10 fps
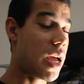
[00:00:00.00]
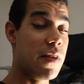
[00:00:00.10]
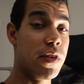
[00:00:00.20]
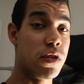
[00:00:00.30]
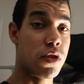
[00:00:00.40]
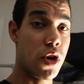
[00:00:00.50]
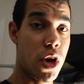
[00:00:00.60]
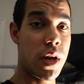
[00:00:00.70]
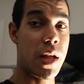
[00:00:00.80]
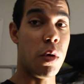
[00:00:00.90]
If it's
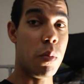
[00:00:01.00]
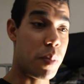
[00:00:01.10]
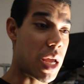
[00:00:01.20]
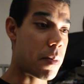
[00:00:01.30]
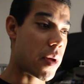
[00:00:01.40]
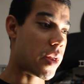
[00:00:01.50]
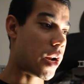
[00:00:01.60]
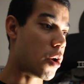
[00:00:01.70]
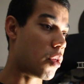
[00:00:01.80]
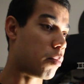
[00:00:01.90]
good, it'll beep, and then I
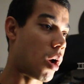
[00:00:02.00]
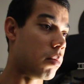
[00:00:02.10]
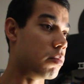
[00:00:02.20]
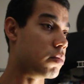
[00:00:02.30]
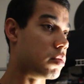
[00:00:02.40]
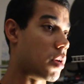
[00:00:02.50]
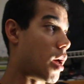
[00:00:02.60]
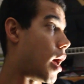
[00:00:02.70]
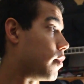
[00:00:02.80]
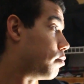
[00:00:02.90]
know the problem's.
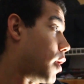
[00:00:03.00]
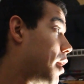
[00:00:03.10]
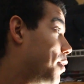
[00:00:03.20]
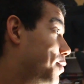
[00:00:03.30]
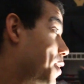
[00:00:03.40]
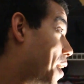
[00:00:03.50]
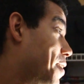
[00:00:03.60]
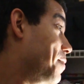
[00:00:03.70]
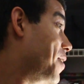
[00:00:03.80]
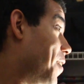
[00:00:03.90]
I
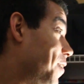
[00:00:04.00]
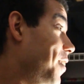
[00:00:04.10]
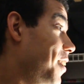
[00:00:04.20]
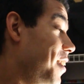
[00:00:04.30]
don't know.